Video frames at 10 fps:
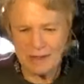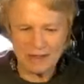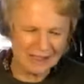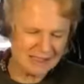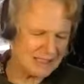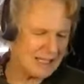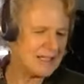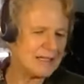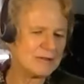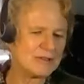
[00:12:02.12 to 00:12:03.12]
market
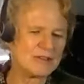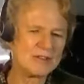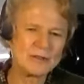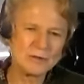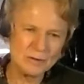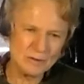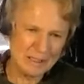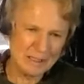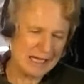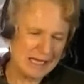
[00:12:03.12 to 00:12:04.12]
and there was a
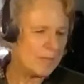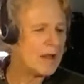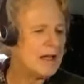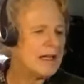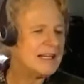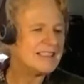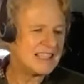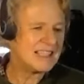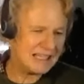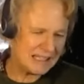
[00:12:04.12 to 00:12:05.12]
stall there
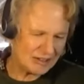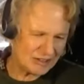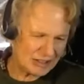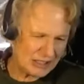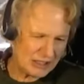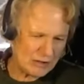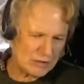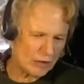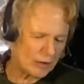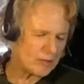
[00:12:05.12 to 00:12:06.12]
selling
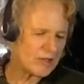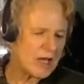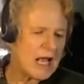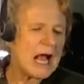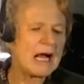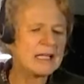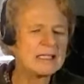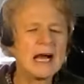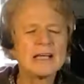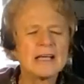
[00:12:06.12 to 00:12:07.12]
snowdrops.
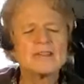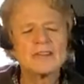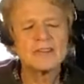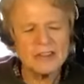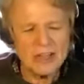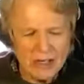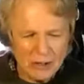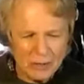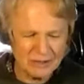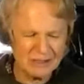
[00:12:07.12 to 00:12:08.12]
And I
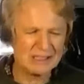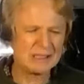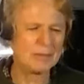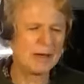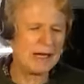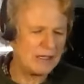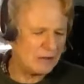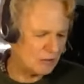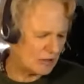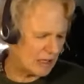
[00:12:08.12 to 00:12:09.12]
so wanted to buy
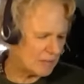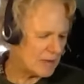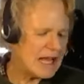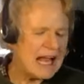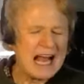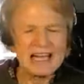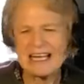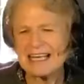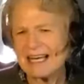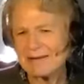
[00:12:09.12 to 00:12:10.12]
you some. And
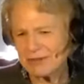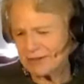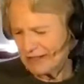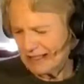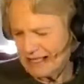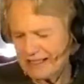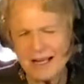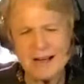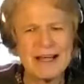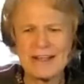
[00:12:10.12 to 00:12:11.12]
I kept on thinking,
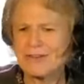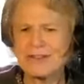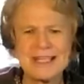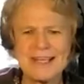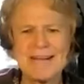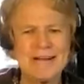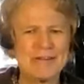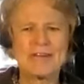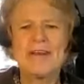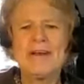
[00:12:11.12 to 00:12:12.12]
no, that's
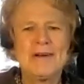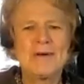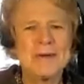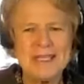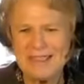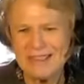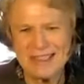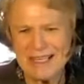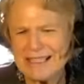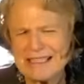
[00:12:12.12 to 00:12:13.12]
ridiculous. Louise
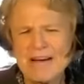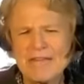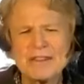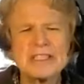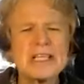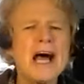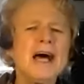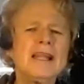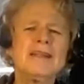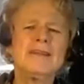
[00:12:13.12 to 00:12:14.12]
is going to have
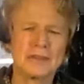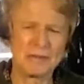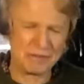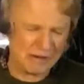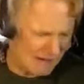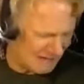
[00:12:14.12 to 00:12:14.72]
tons of flowers